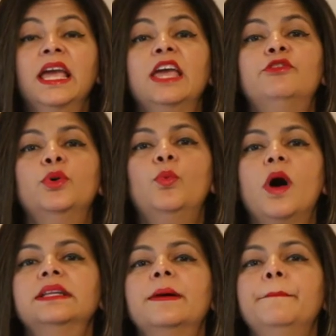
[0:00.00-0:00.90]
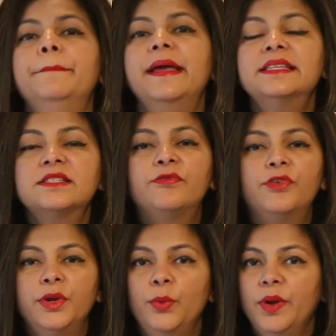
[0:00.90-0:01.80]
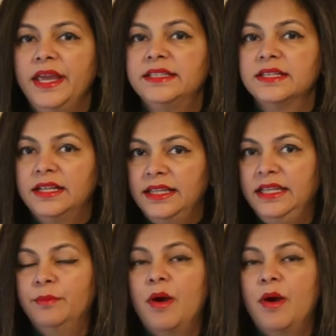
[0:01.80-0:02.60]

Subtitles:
If you want a mess-free way to clean a